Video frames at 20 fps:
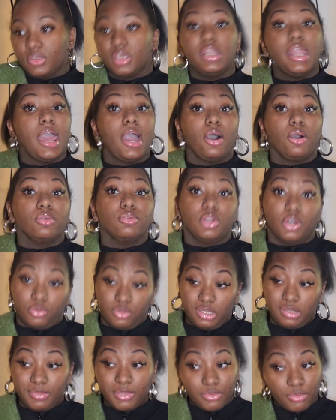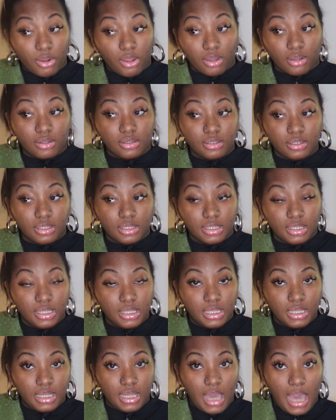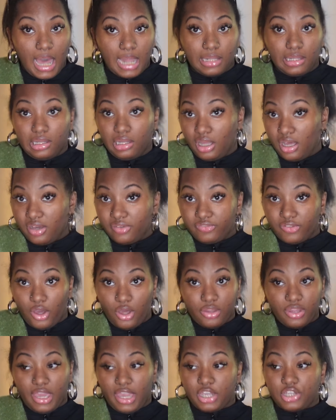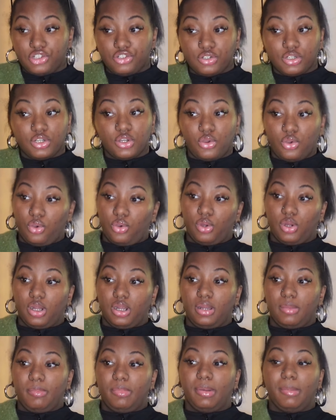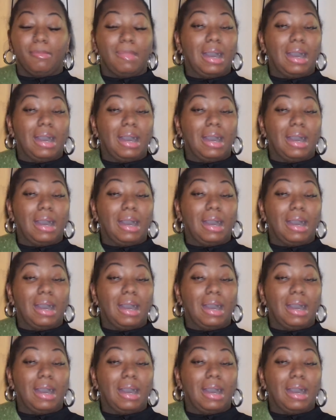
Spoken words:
Now, don't get me wrong. I love all the extra decor, but